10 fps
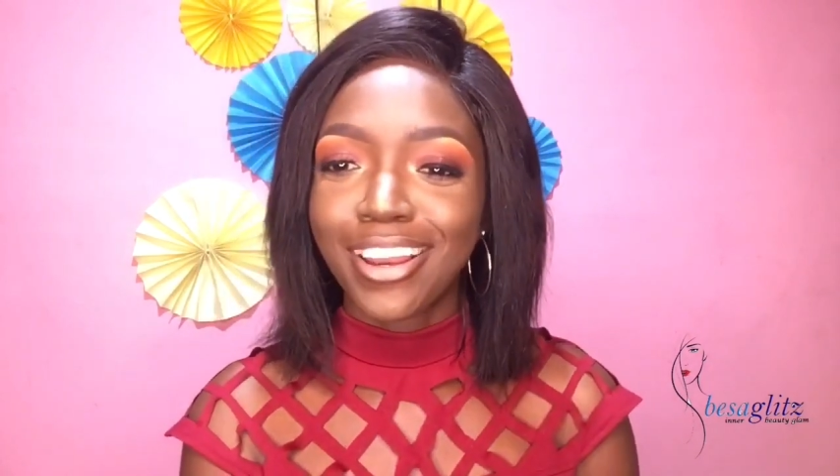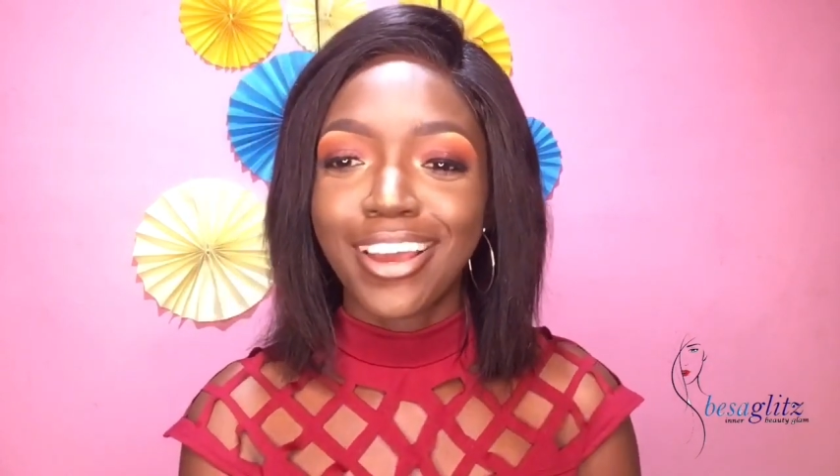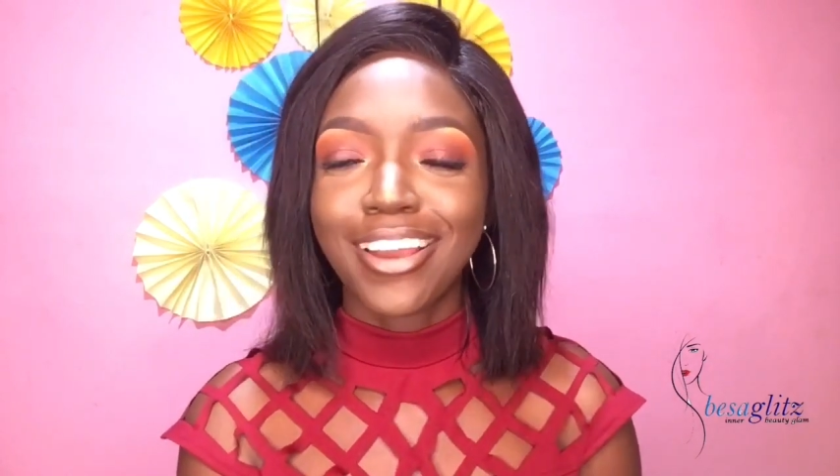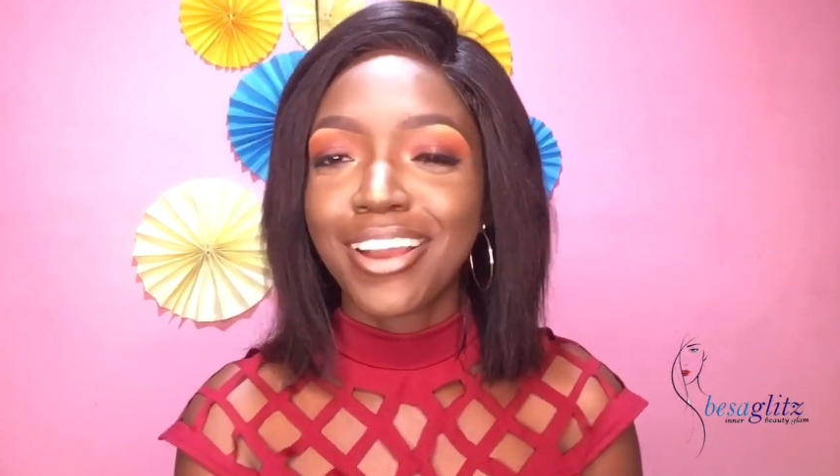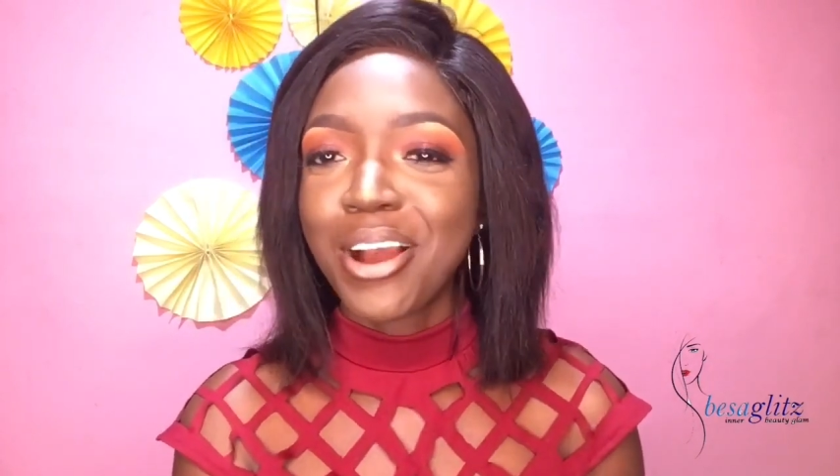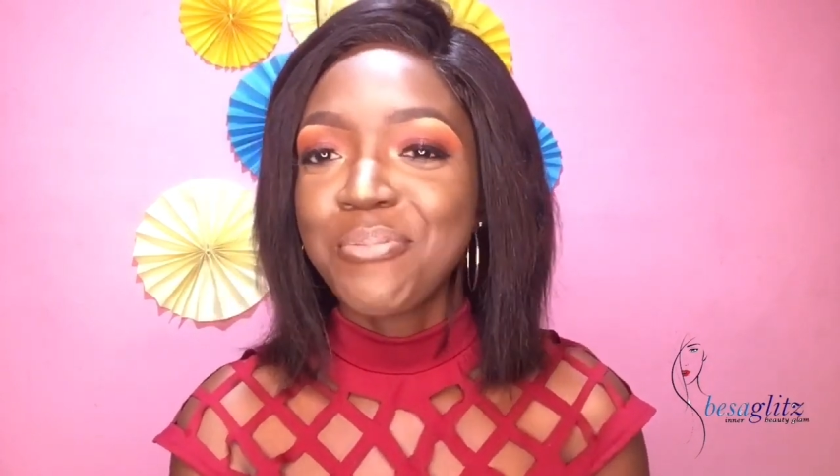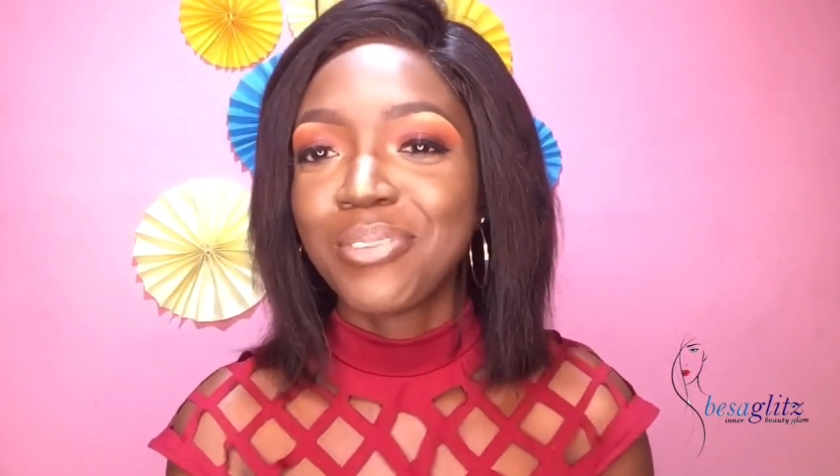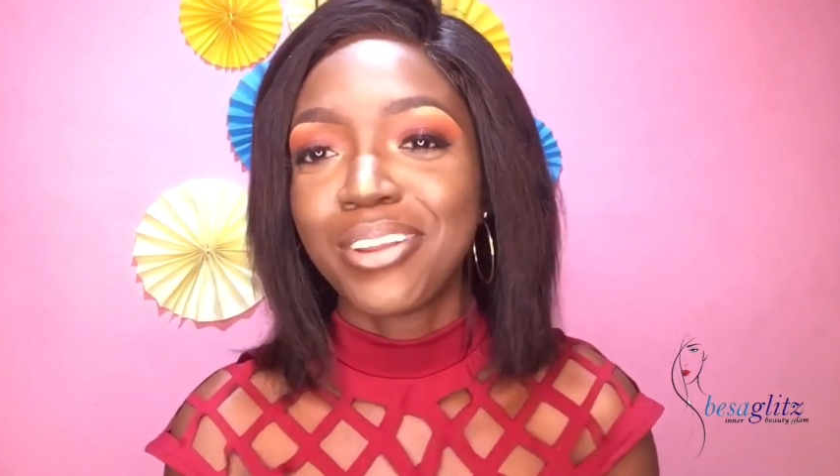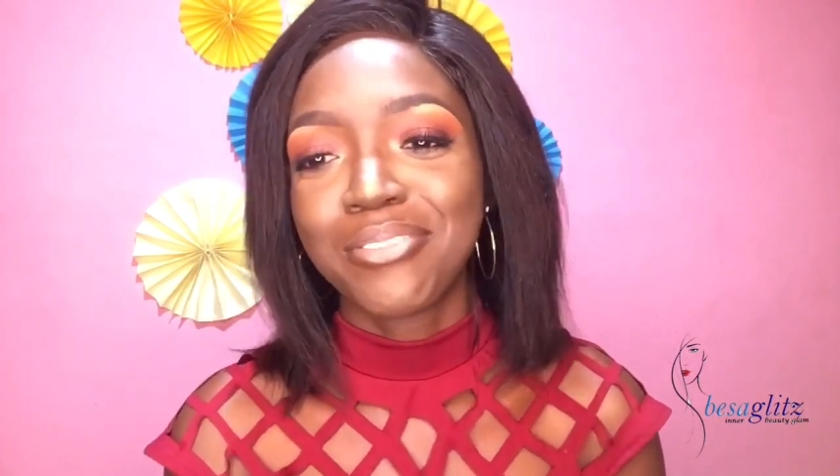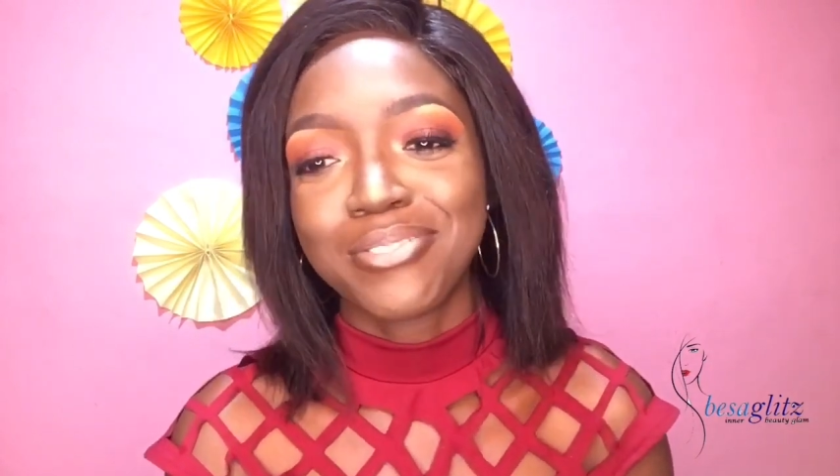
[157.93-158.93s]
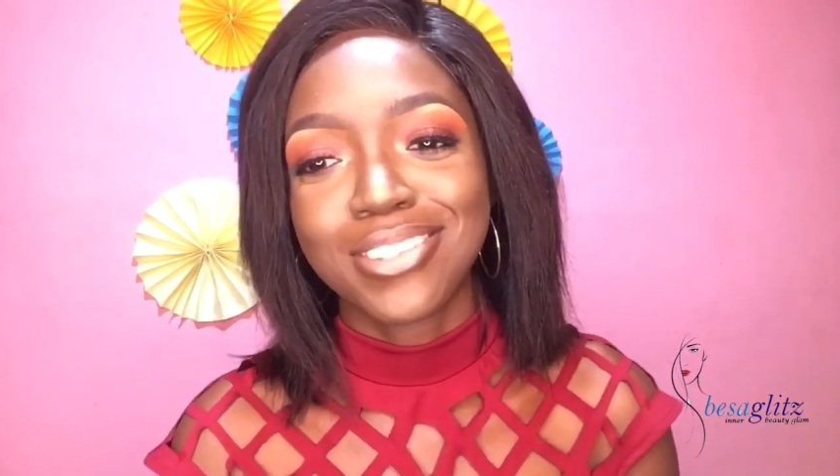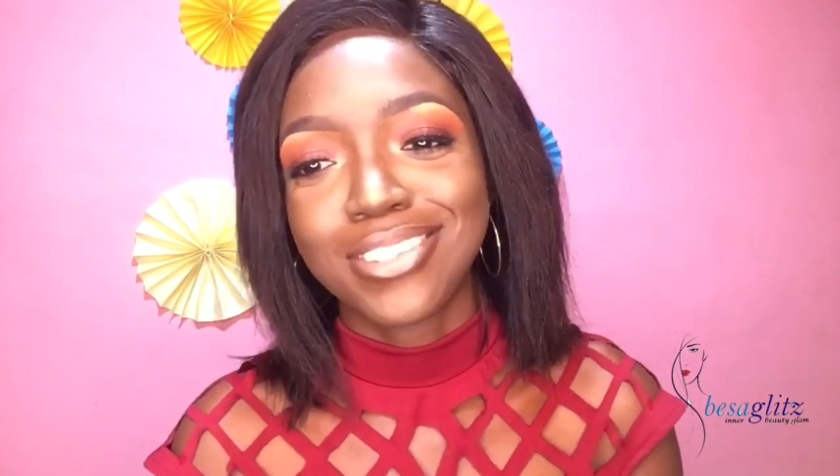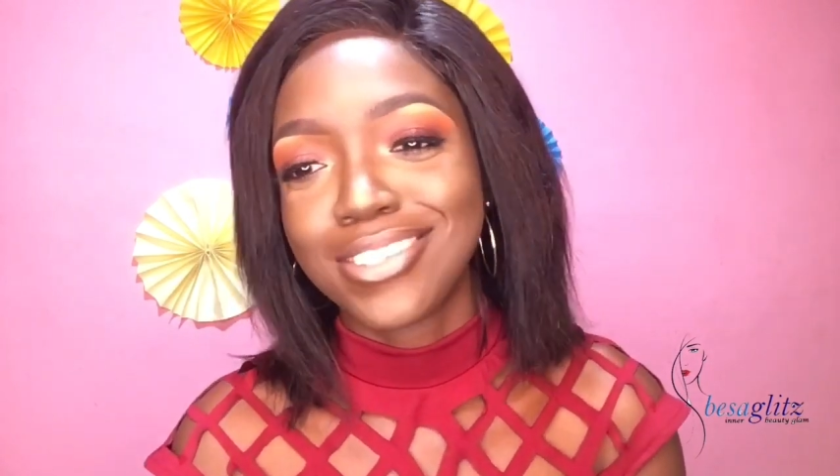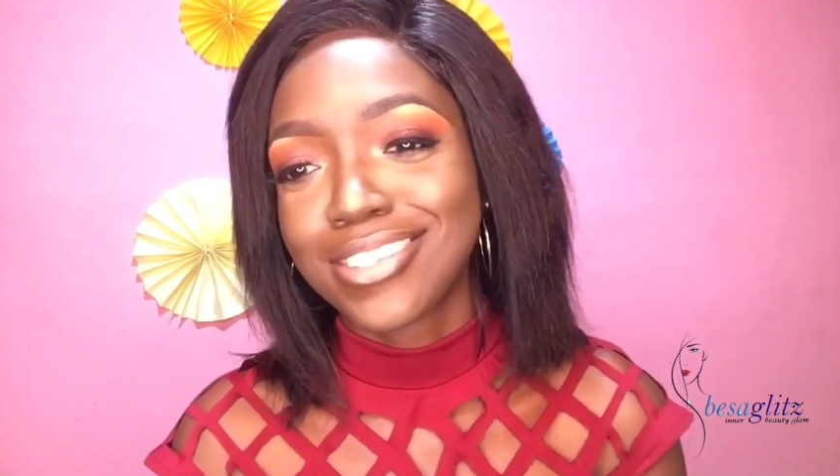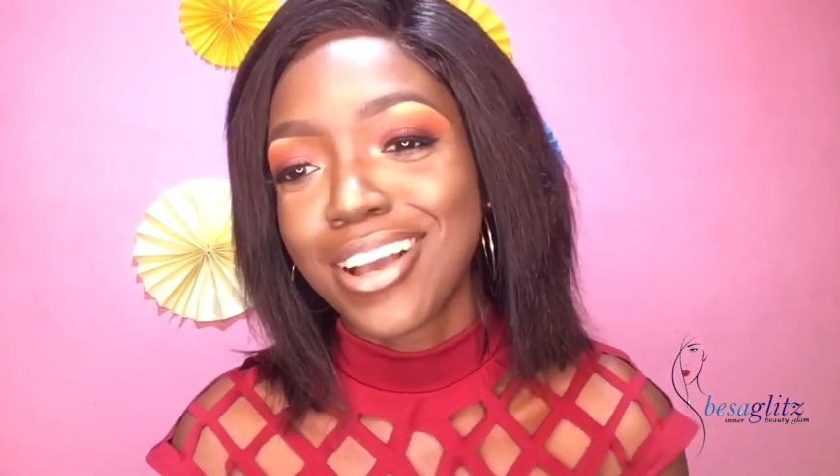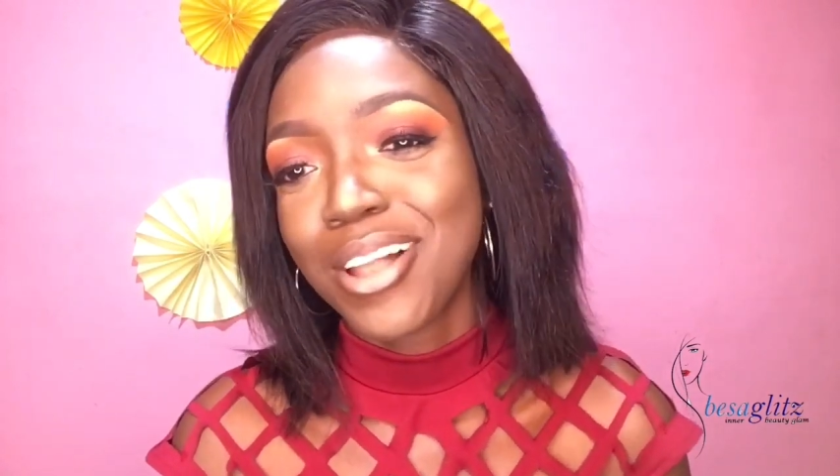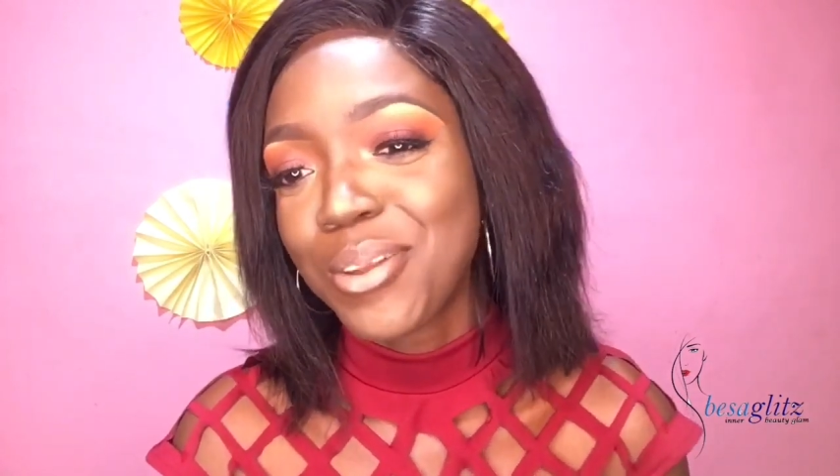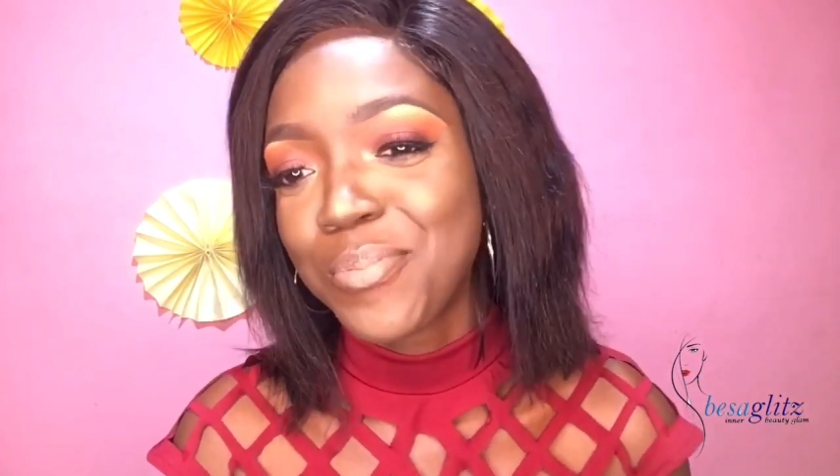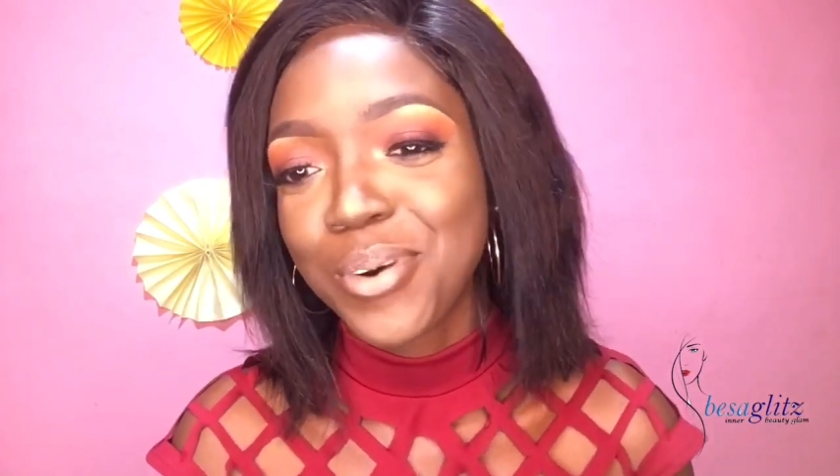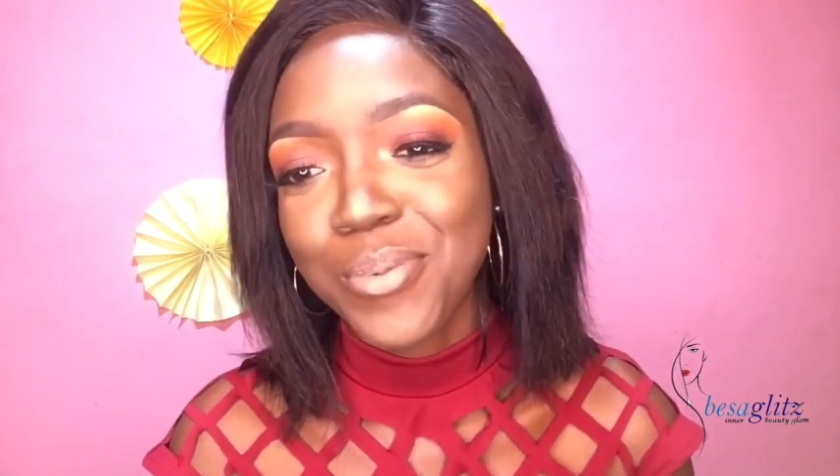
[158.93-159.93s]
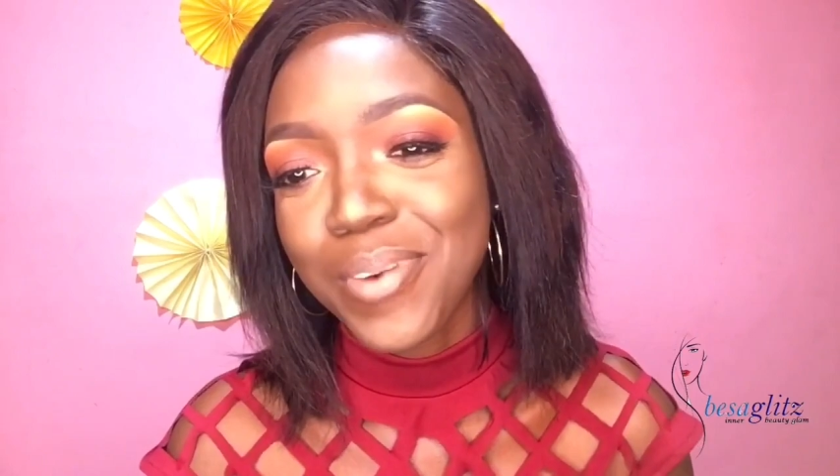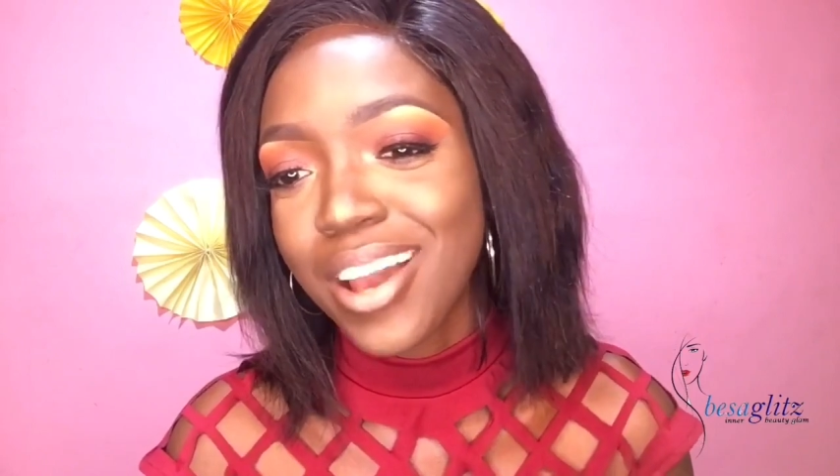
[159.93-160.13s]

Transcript: Like, I'm loving this Colourpop